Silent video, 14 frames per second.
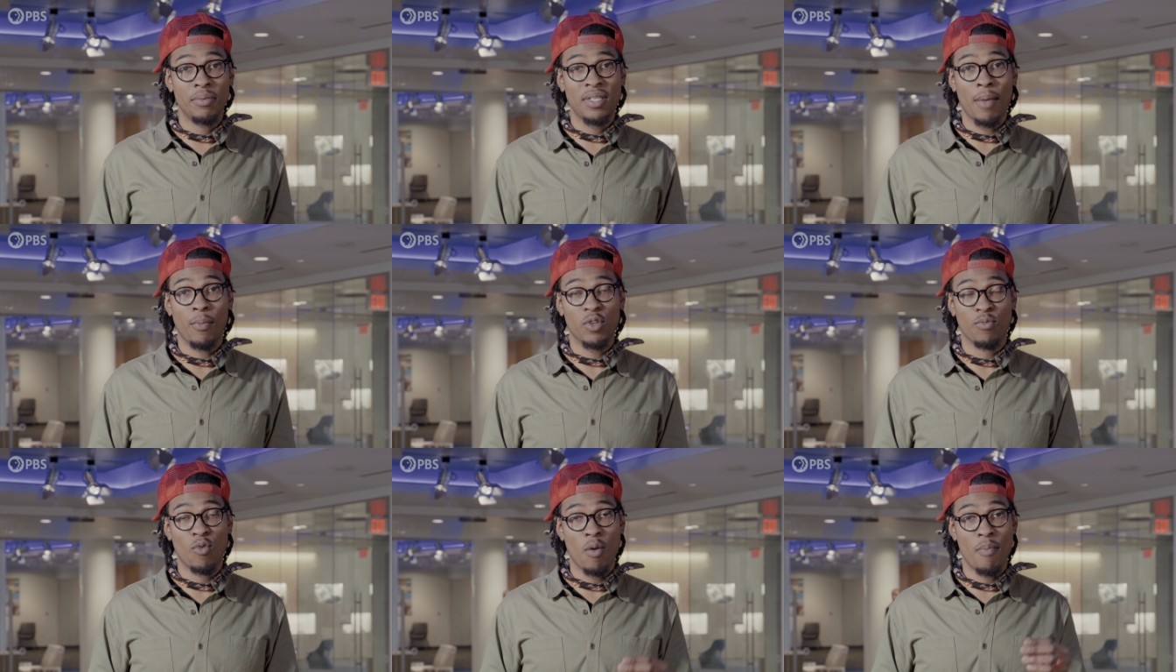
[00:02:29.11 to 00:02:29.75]
dubstep
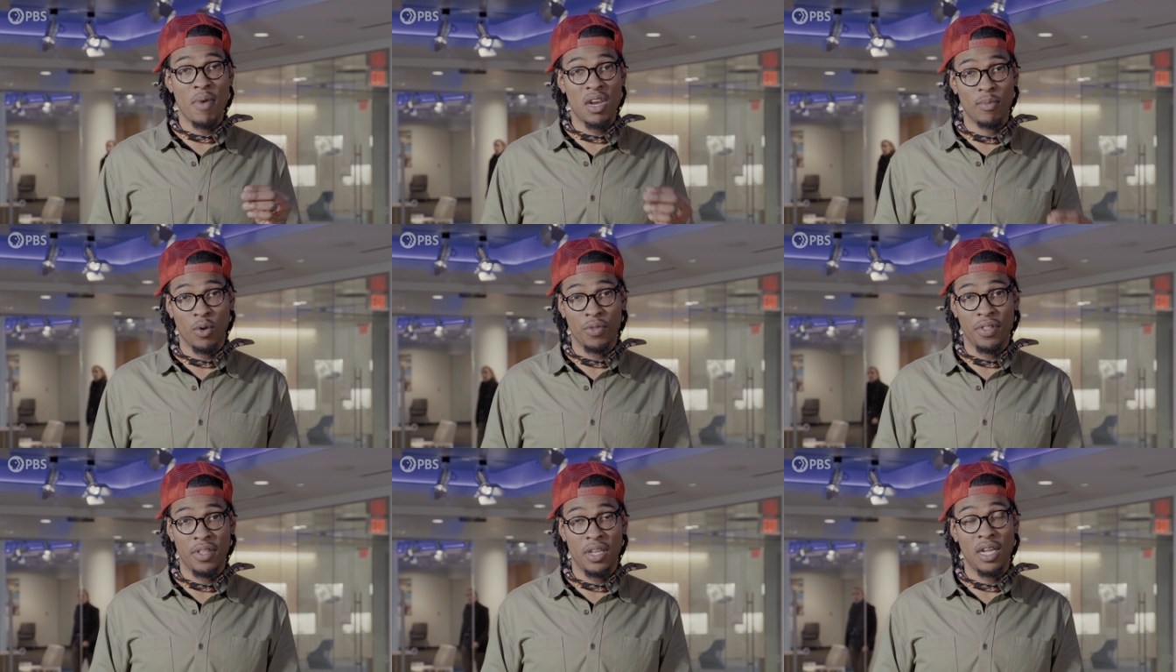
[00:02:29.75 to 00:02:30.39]
was more
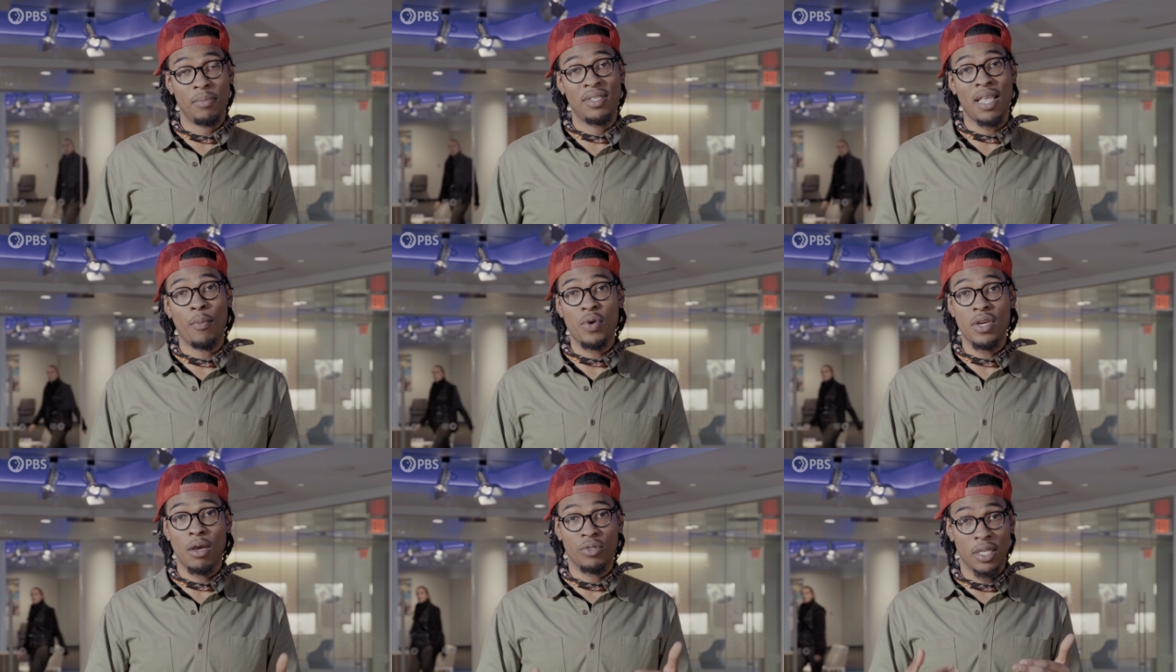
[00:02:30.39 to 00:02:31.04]
minimal than the
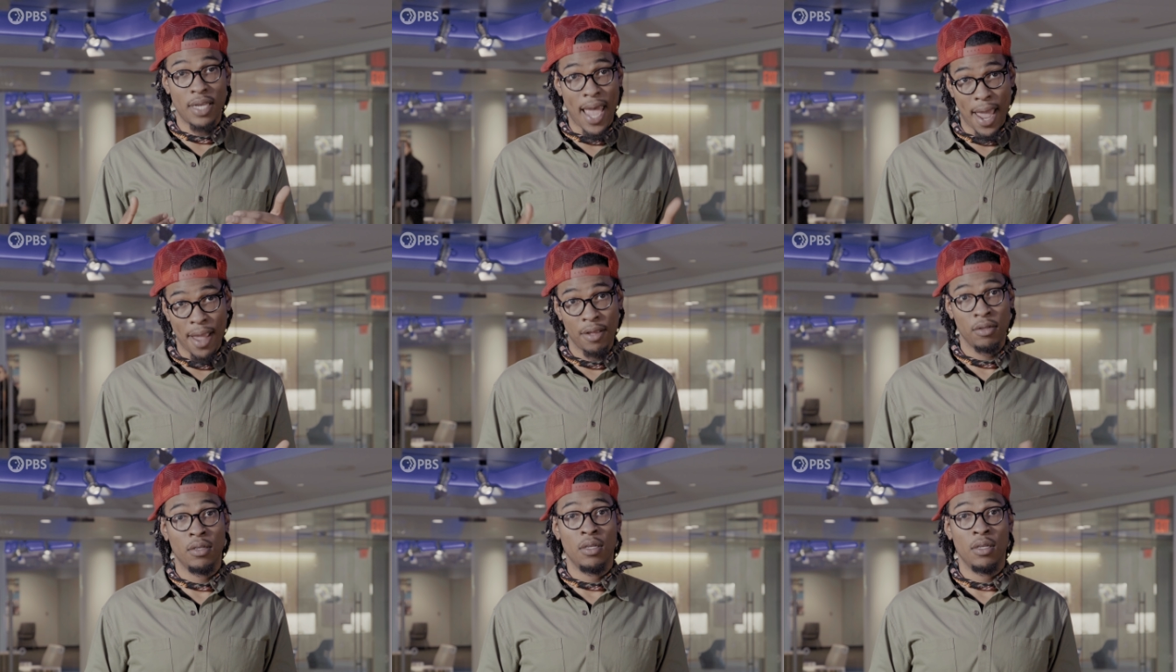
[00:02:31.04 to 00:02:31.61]
dubstep we know today,